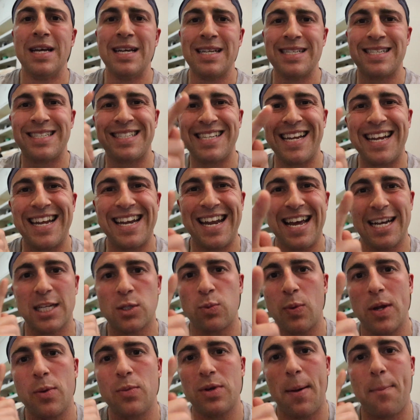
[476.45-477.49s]
See you next
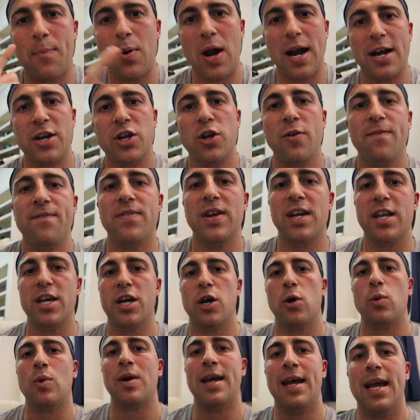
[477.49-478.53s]
week with a brand new
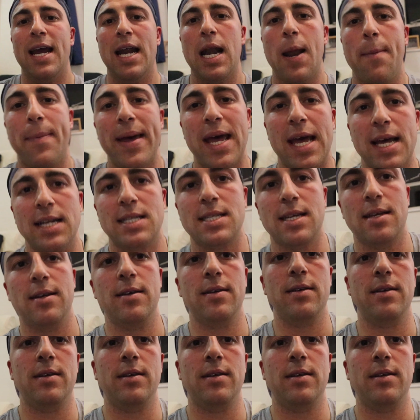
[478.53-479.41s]
video. In a bit.